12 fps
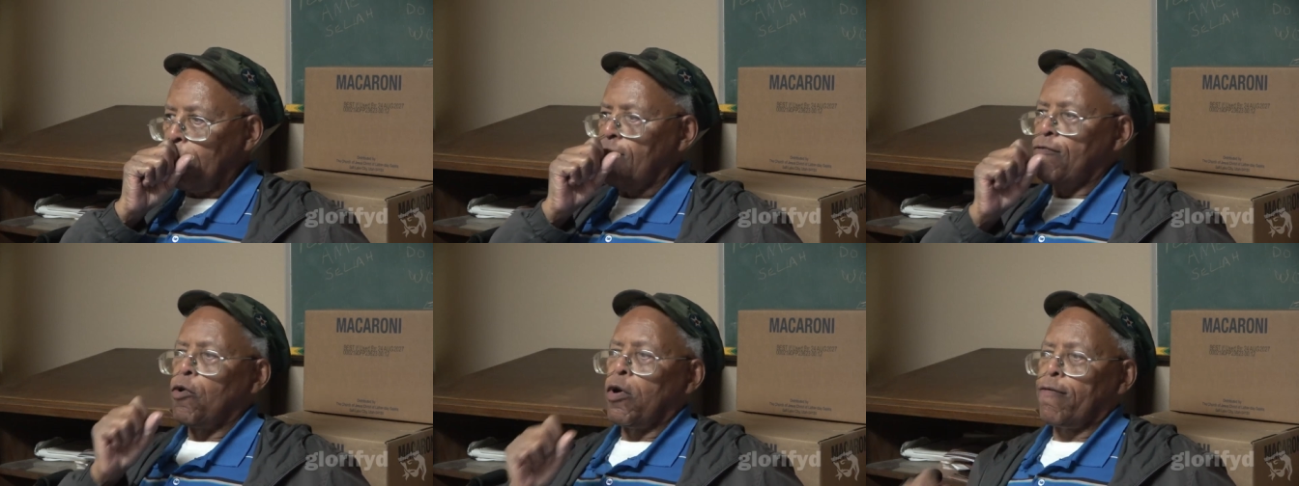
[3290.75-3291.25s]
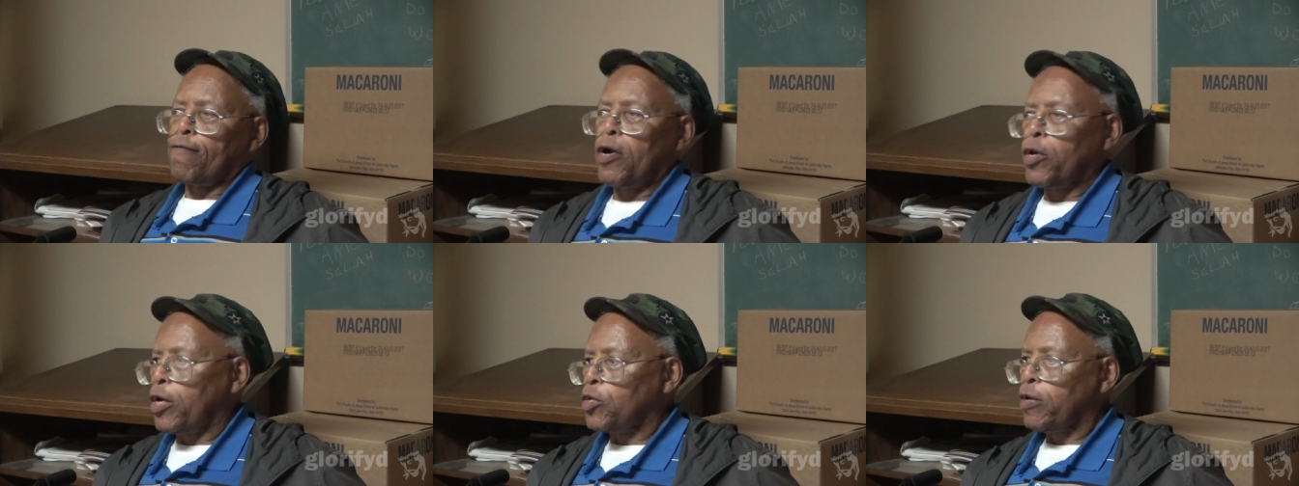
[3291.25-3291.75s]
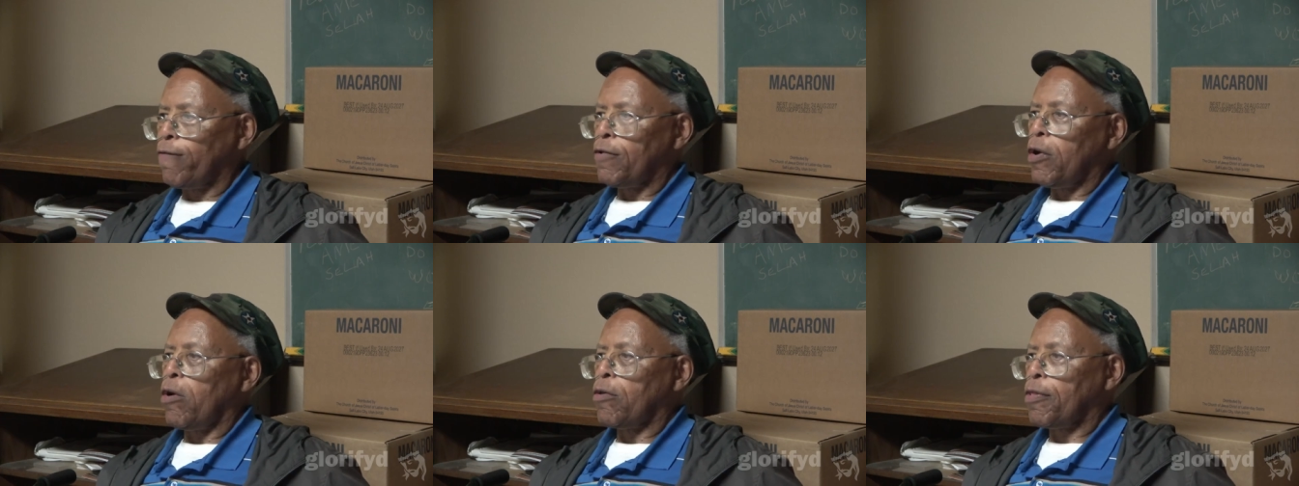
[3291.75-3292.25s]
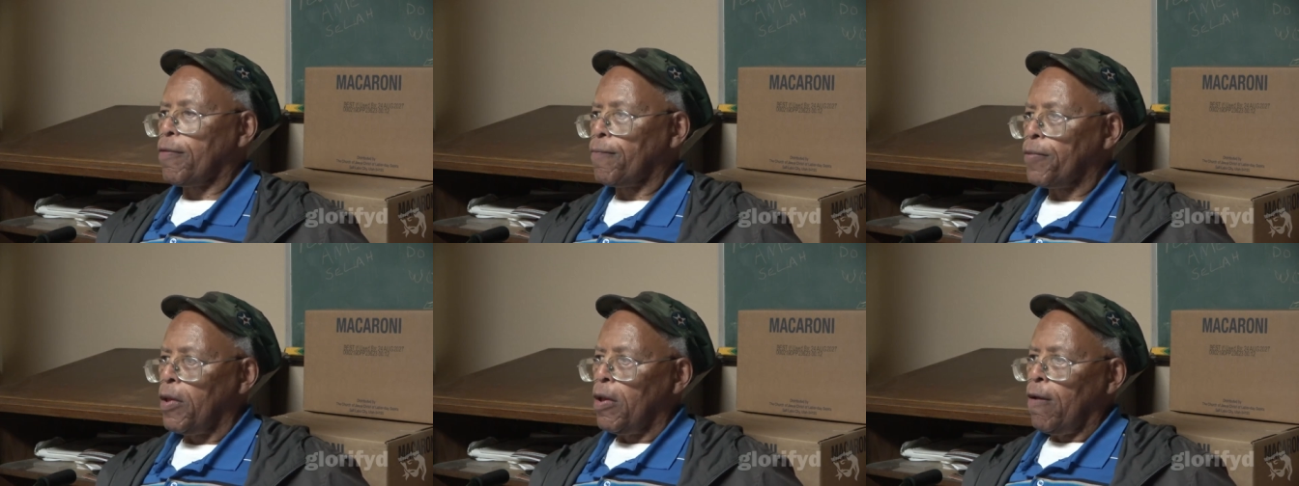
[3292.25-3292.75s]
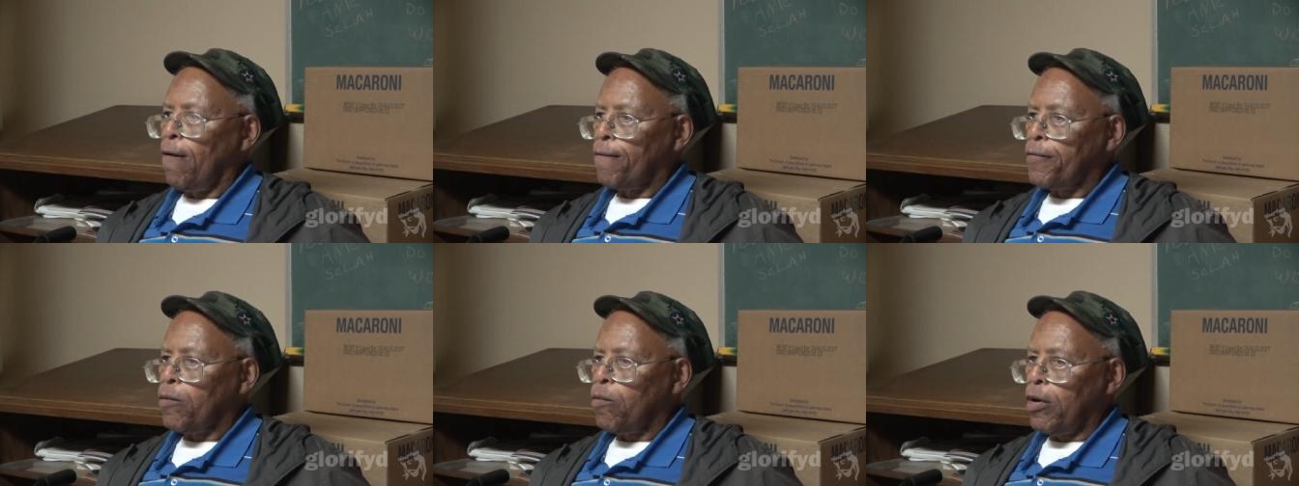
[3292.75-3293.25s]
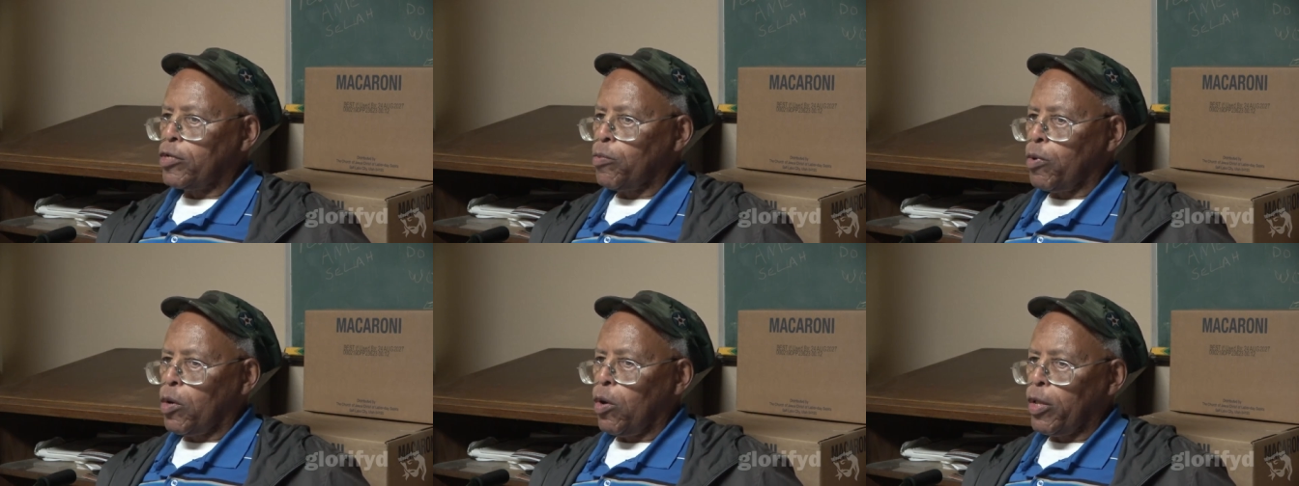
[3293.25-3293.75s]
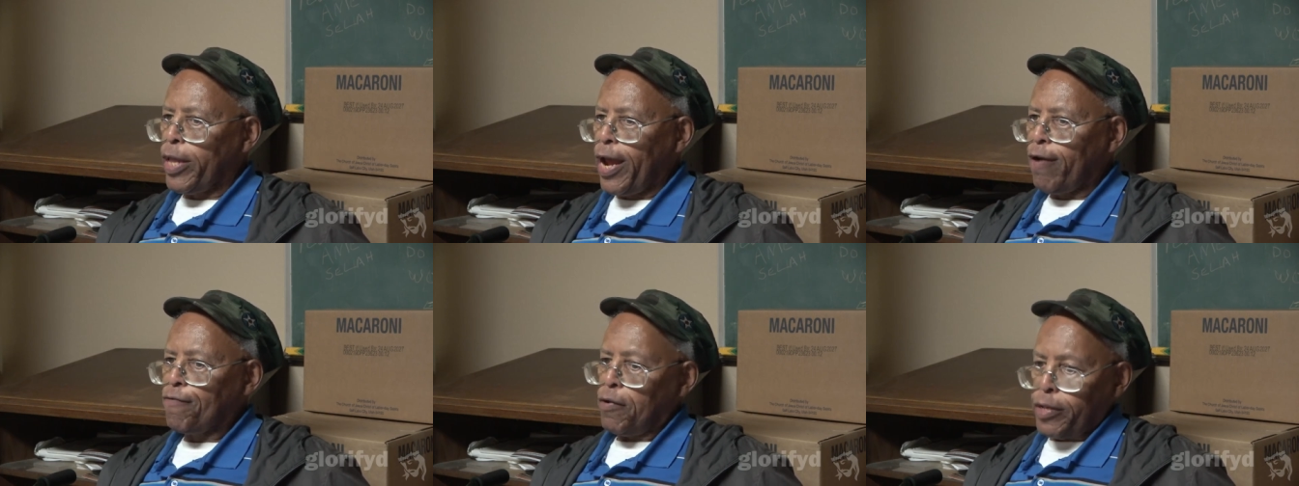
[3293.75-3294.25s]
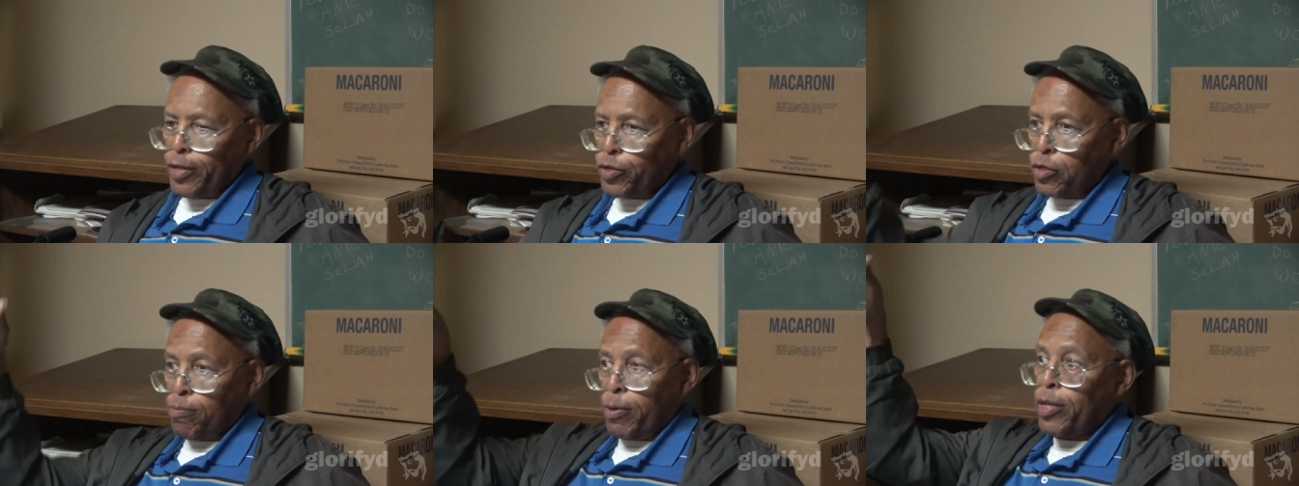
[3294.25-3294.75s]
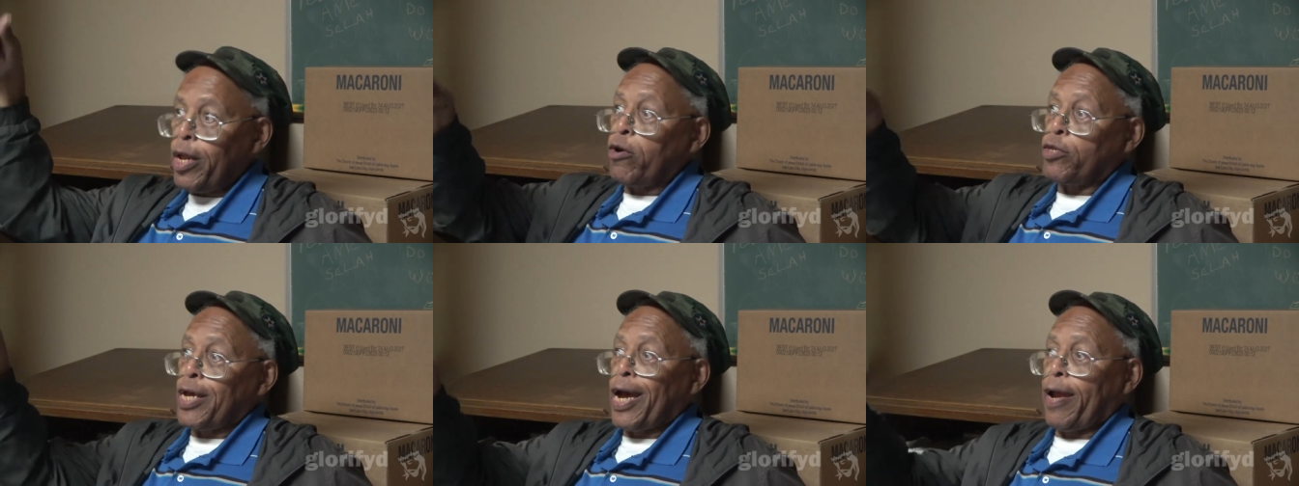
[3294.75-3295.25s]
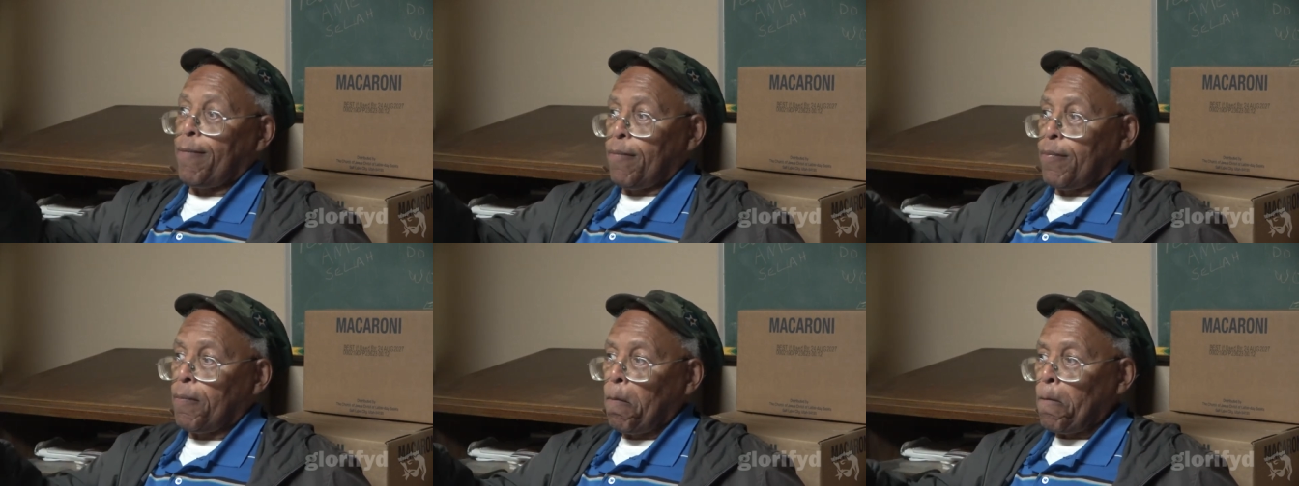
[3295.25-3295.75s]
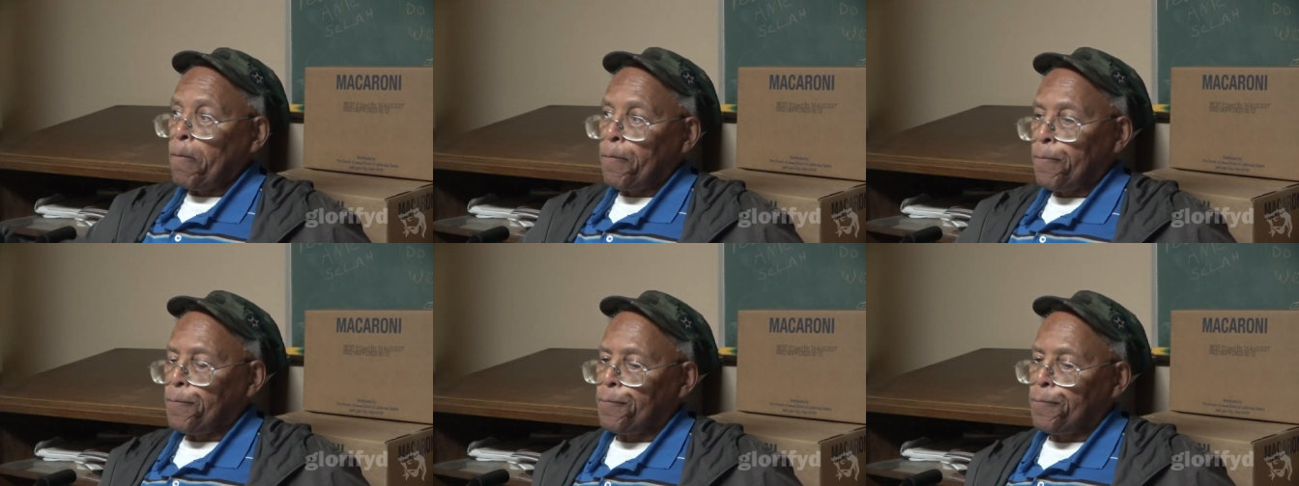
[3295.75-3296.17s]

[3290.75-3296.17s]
Before the foundation of the Predestination, earth. Predestination. The ones that were called after, this has been their time. Right.